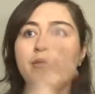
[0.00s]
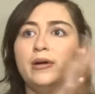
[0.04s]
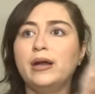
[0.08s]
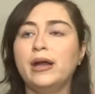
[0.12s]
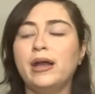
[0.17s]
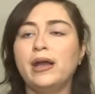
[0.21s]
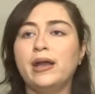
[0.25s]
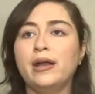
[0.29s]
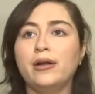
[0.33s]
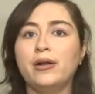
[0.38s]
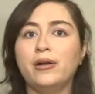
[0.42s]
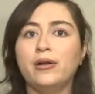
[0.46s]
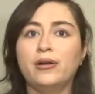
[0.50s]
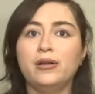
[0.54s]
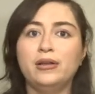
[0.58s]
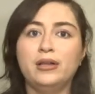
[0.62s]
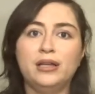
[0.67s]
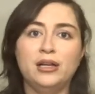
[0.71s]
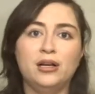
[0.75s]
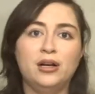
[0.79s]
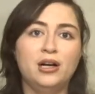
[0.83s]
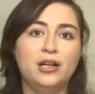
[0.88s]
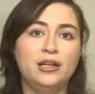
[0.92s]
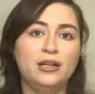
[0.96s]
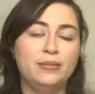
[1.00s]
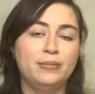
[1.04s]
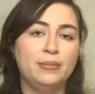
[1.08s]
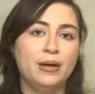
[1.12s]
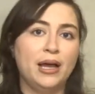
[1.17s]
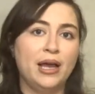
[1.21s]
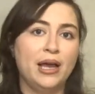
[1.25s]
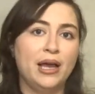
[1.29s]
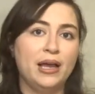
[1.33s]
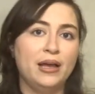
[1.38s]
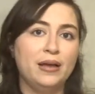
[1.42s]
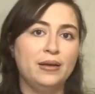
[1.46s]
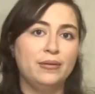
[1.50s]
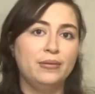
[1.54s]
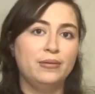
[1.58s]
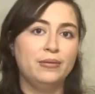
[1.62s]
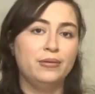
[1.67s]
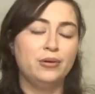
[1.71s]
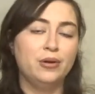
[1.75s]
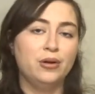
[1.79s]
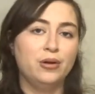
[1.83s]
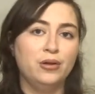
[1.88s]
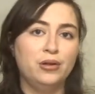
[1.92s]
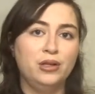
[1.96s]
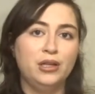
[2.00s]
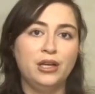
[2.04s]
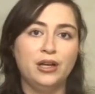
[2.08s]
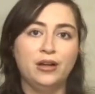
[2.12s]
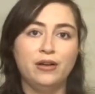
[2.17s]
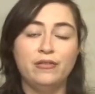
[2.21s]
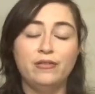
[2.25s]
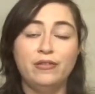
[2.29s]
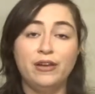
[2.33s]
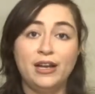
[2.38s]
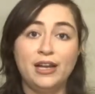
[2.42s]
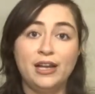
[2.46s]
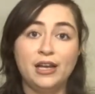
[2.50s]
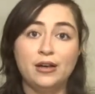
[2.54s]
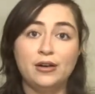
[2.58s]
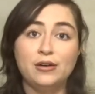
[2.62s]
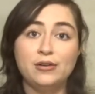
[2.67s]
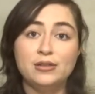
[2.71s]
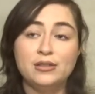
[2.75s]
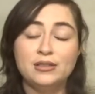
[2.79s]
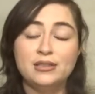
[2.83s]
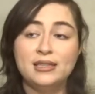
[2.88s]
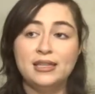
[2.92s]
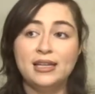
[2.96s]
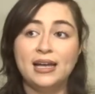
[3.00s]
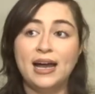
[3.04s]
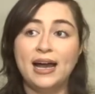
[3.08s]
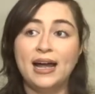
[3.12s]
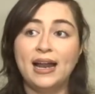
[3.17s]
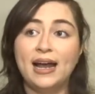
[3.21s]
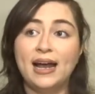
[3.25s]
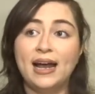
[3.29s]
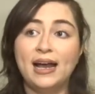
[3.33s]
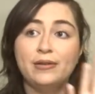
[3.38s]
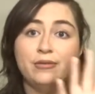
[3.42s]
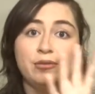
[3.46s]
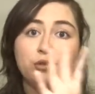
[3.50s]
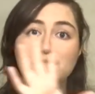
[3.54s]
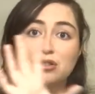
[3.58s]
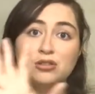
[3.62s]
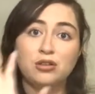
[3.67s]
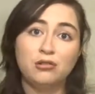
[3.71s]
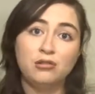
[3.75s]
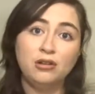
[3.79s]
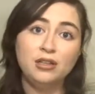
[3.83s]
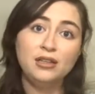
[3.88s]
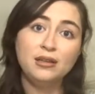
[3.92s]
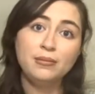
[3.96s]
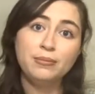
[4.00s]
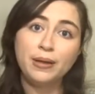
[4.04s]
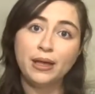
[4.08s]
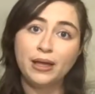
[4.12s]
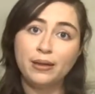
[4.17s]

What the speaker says: way early on in my earlier videos that I was storing